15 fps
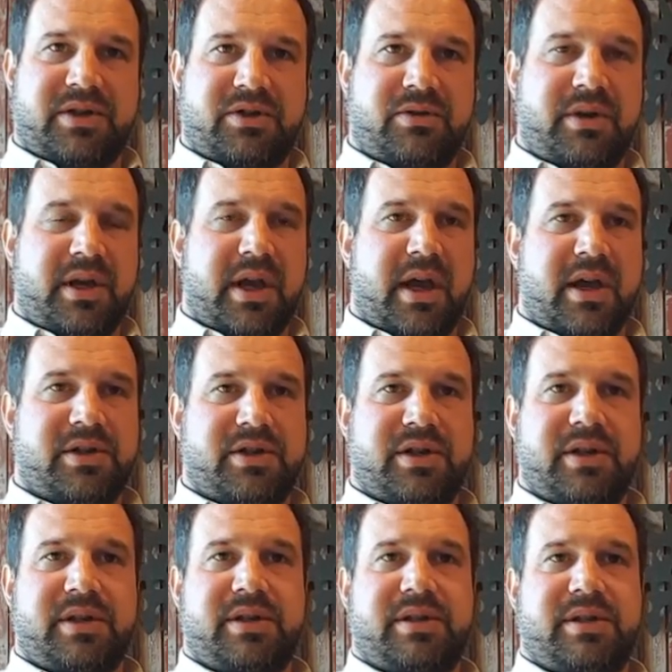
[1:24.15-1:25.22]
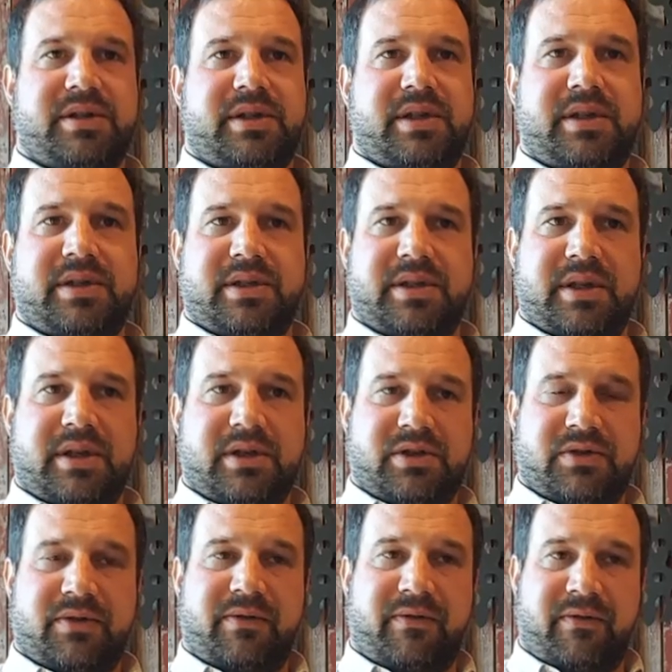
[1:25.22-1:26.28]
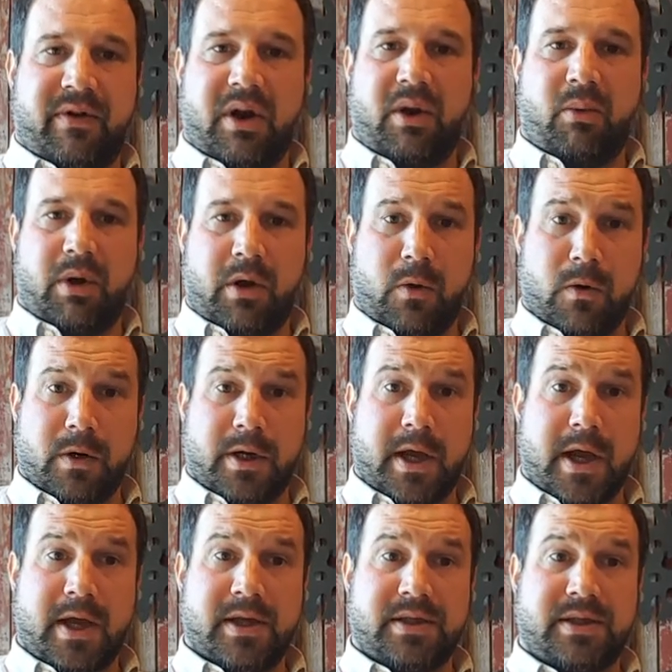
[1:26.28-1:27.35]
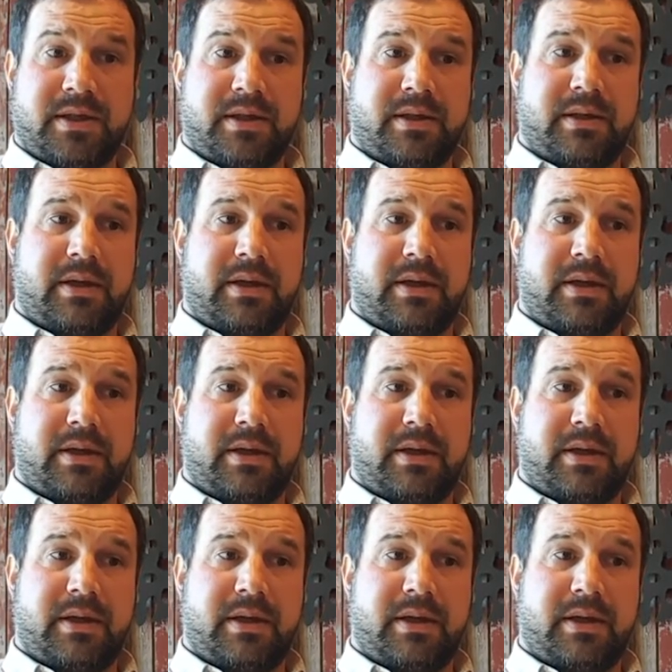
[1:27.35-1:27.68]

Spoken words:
triage is that it's very well organized,